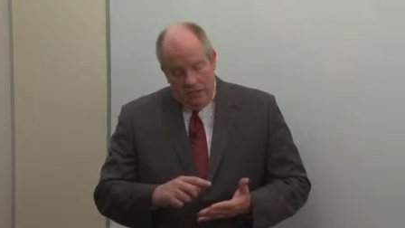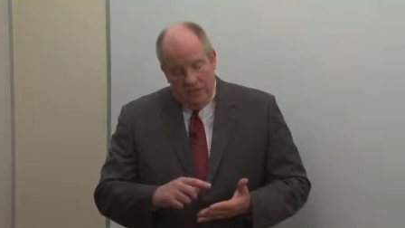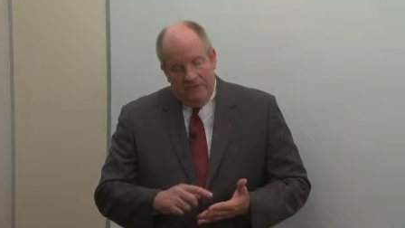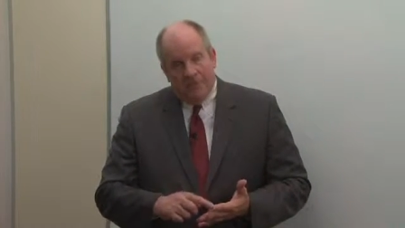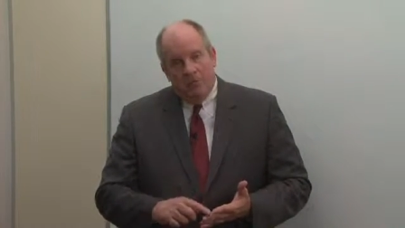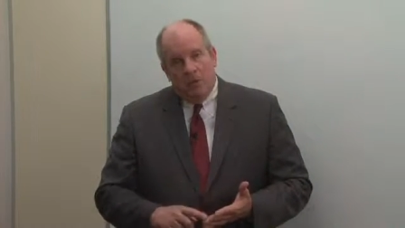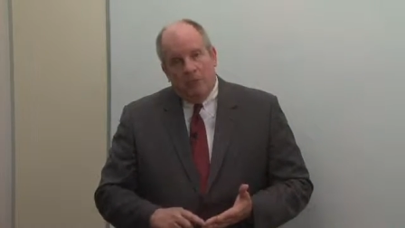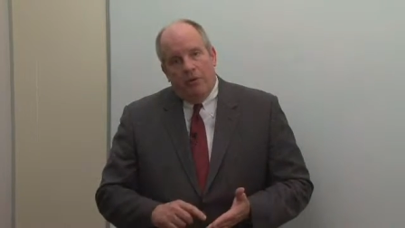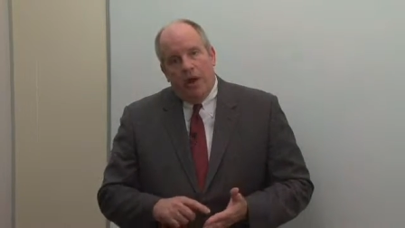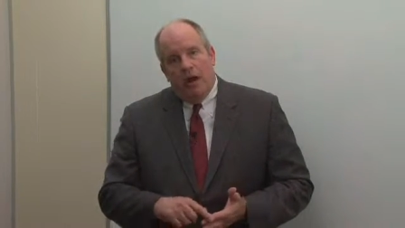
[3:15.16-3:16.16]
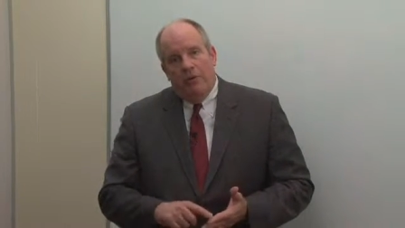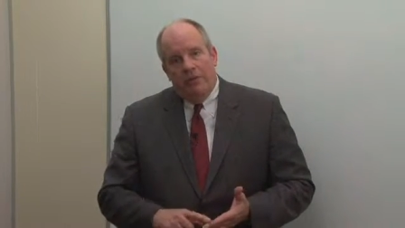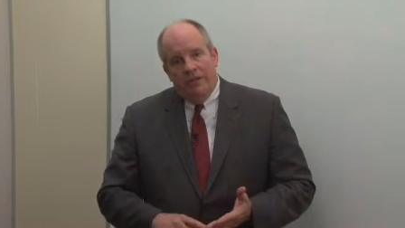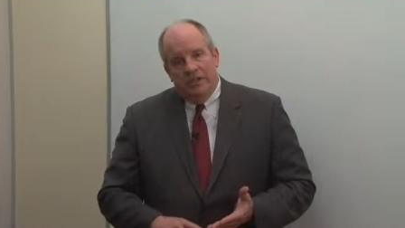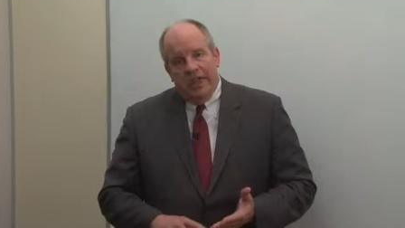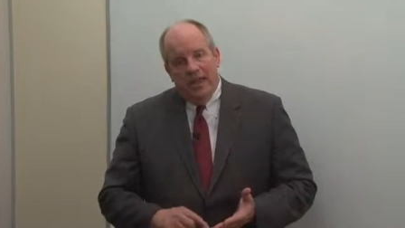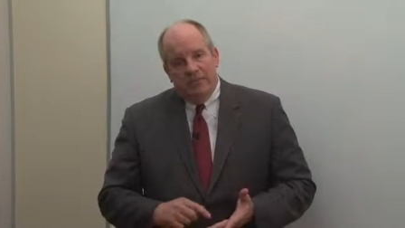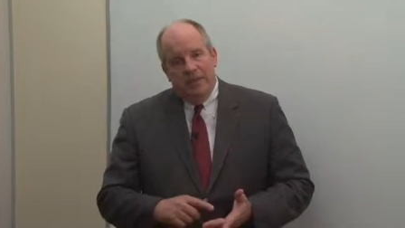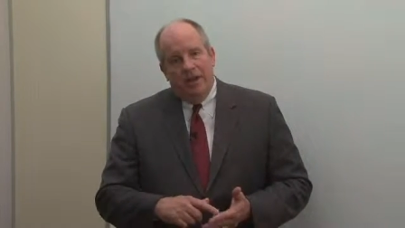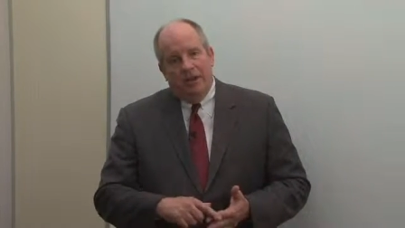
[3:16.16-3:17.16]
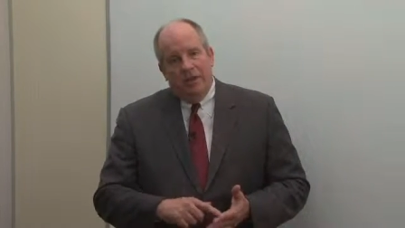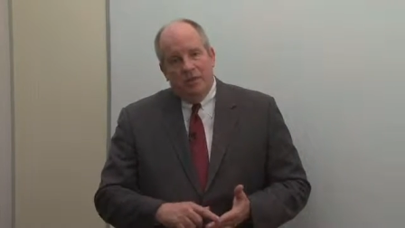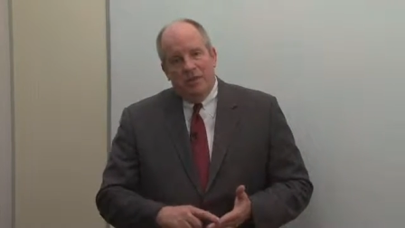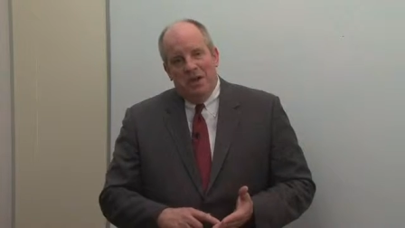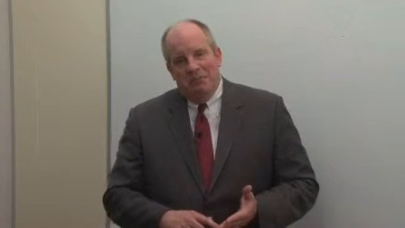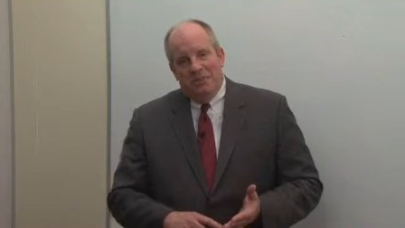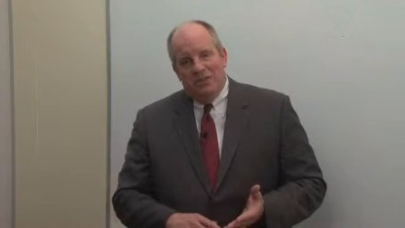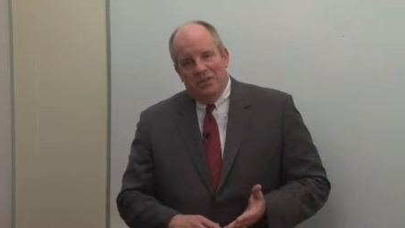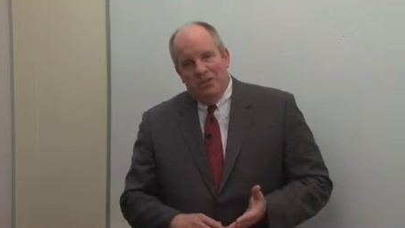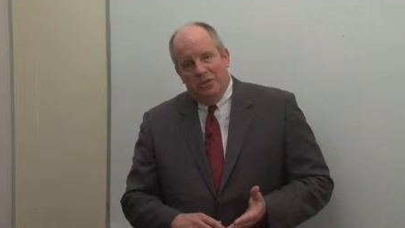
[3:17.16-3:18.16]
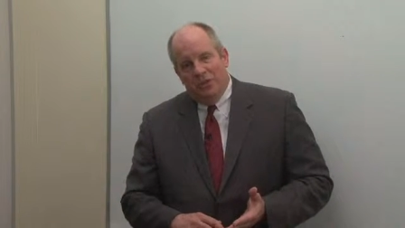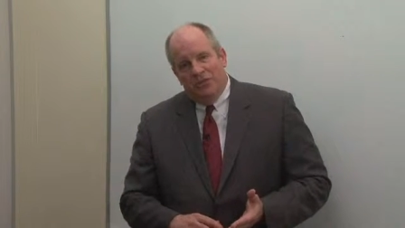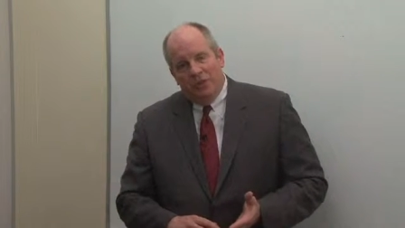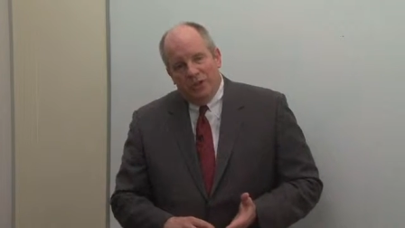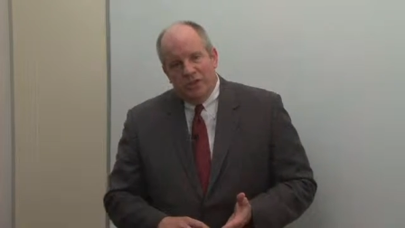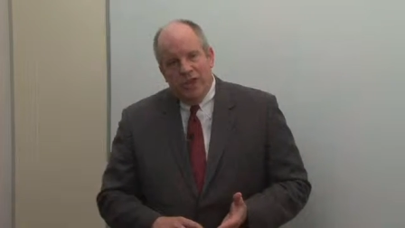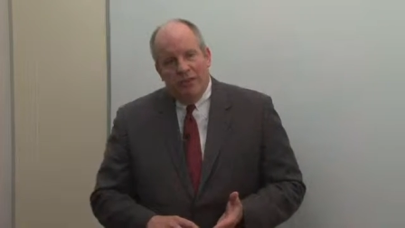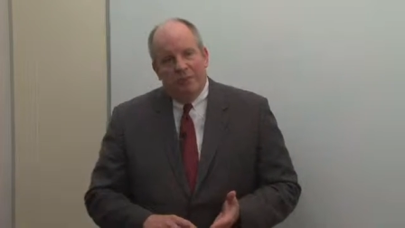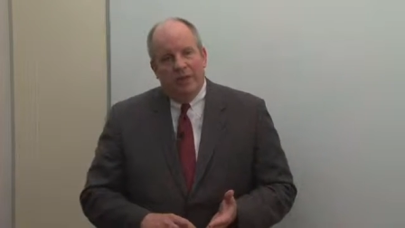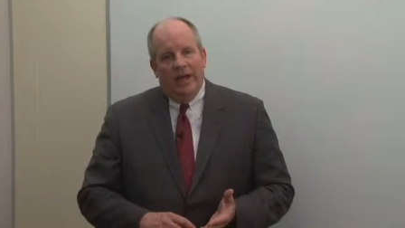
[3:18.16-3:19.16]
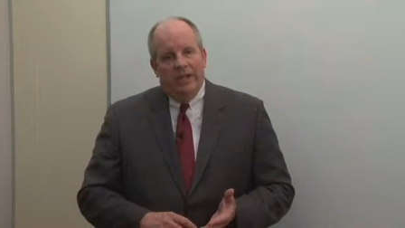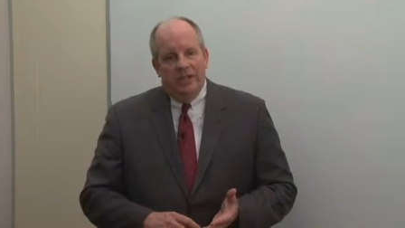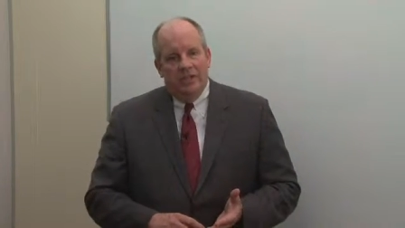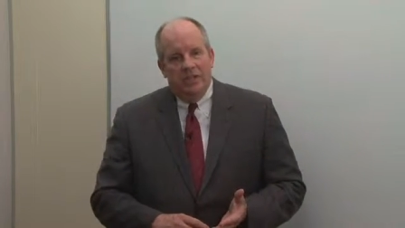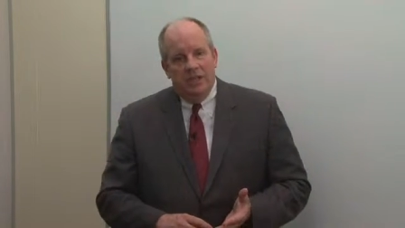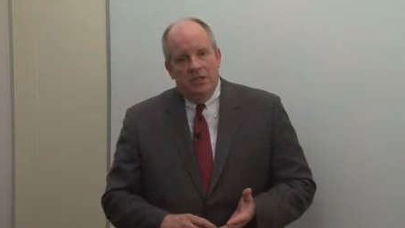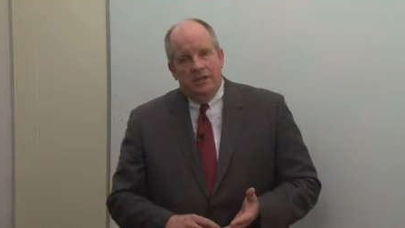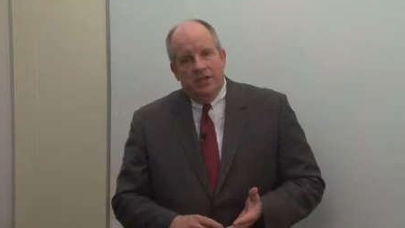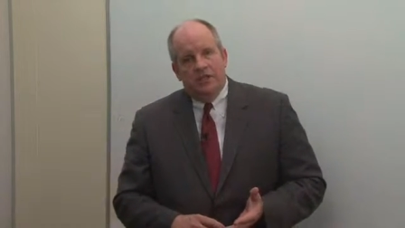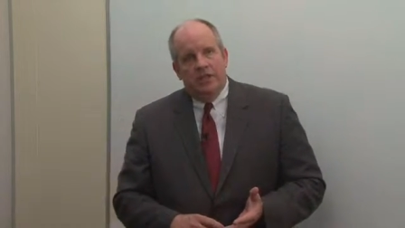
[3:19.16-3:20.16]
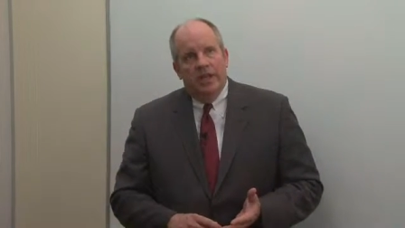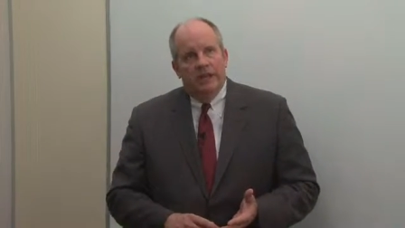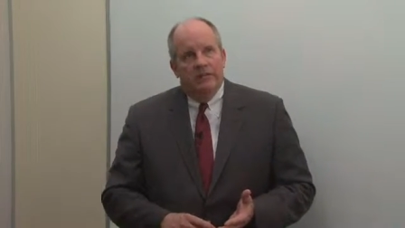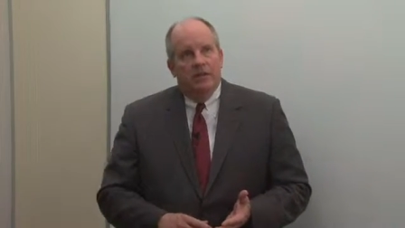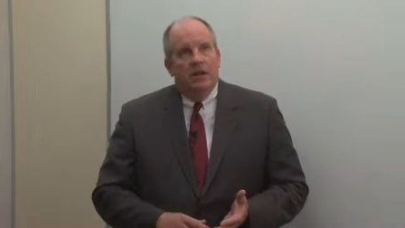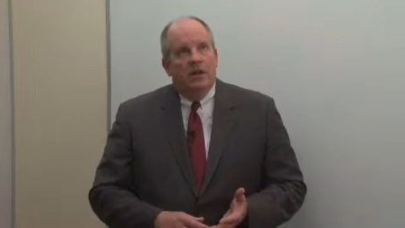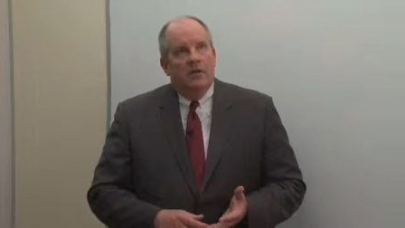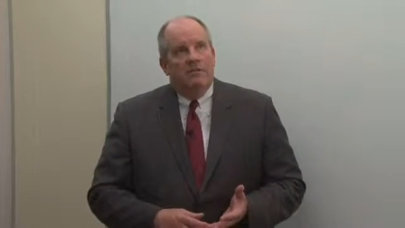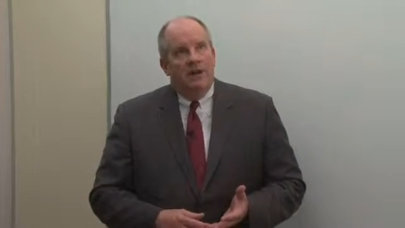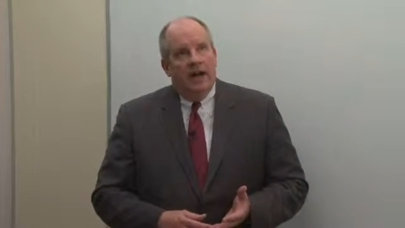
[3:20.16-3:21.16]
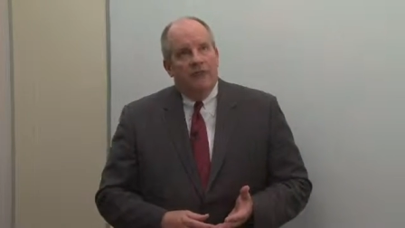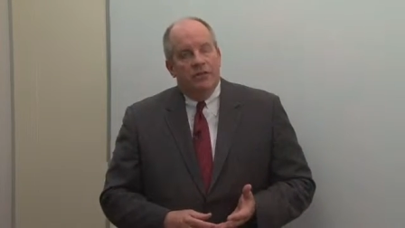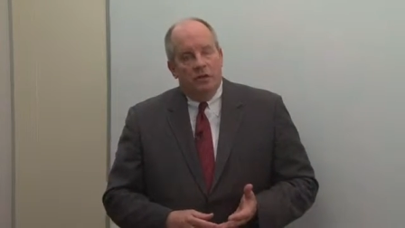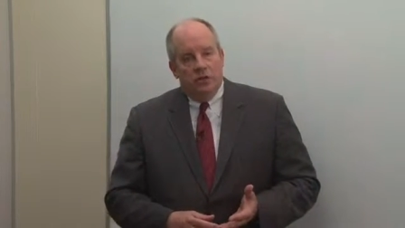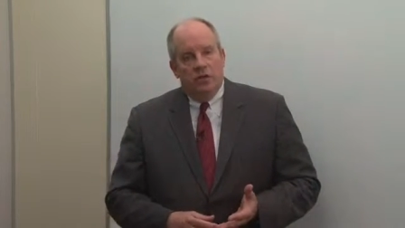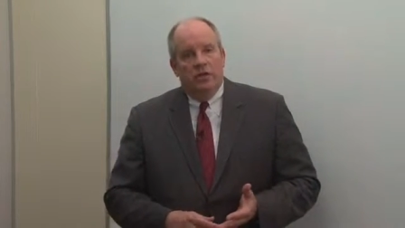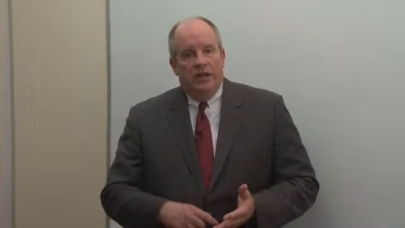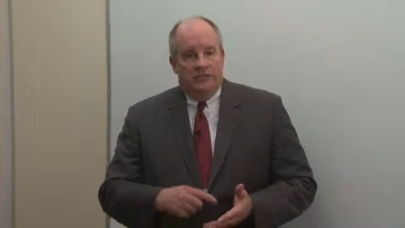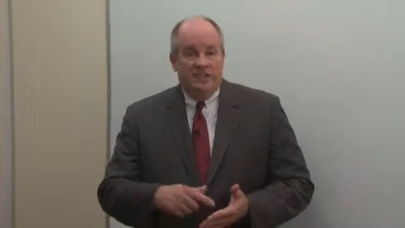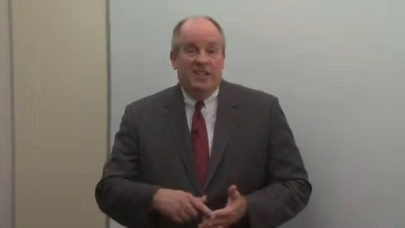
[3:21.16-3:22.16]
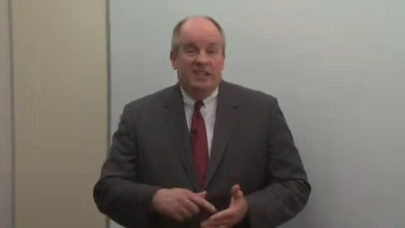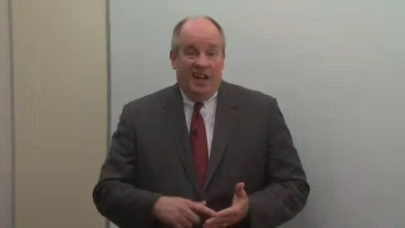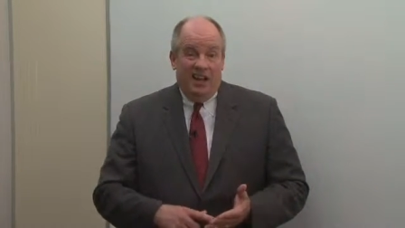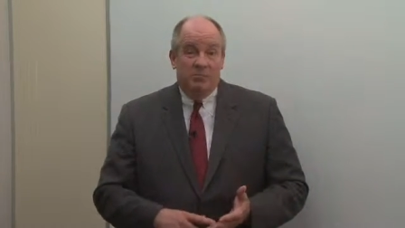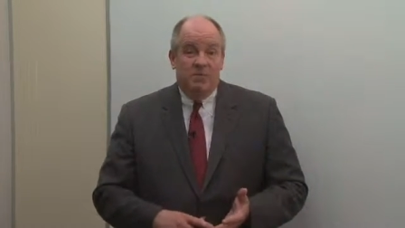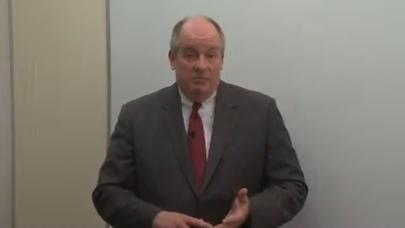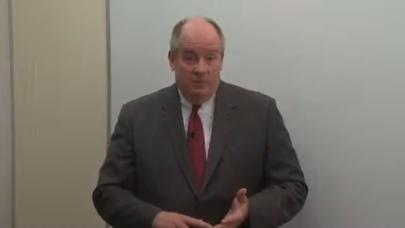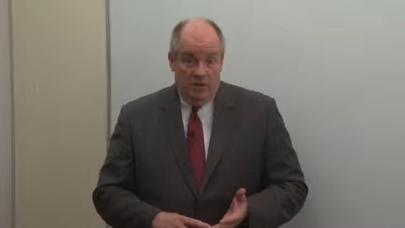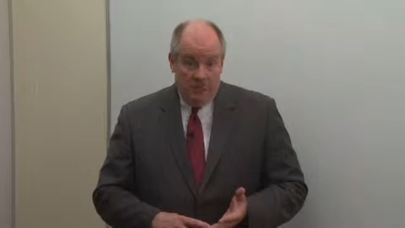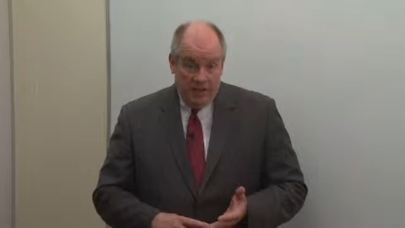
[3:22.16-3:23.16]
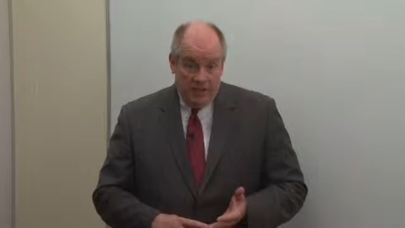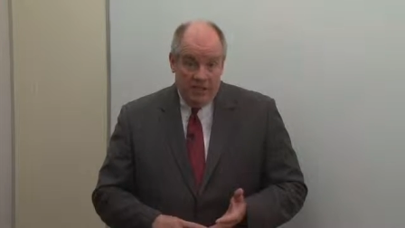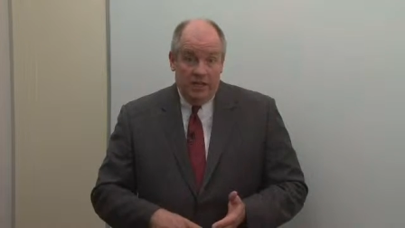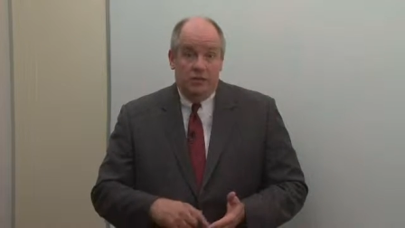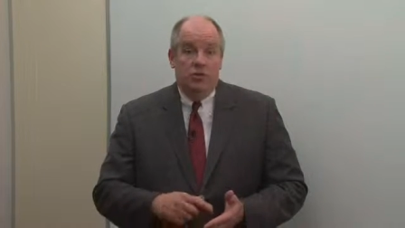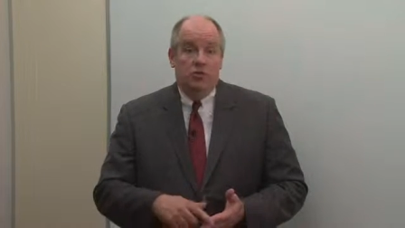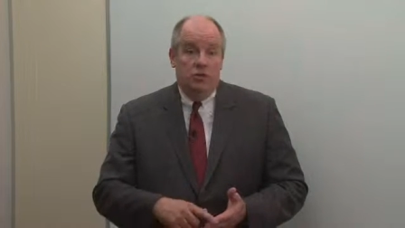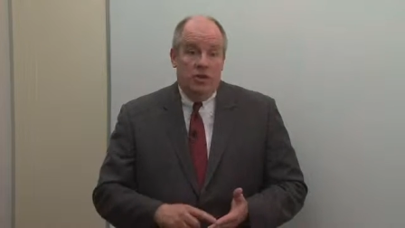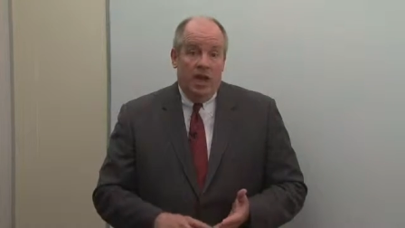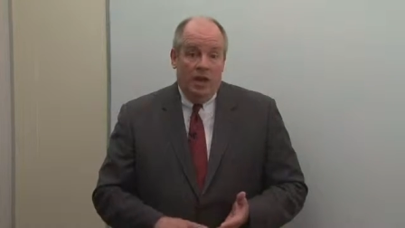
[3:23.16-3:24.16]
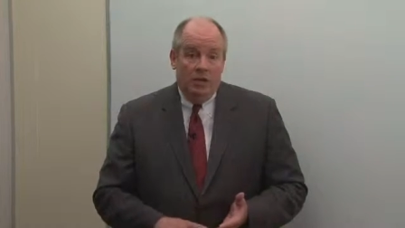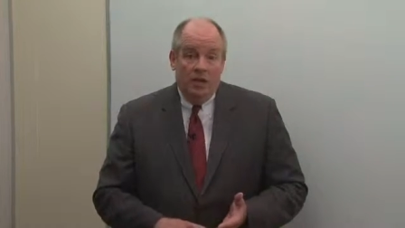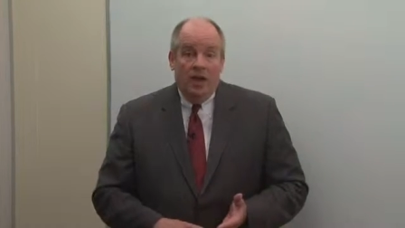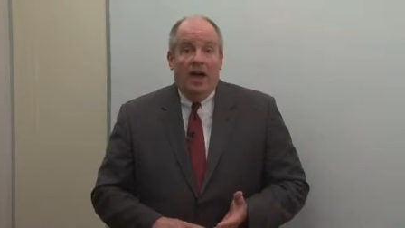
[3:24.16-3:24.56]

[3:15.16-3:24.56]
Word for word: The fundamental problem is that depending on whose numbers you use, for example, IDC thinks that in five years you're going to have 10 times the amount of data that you do now.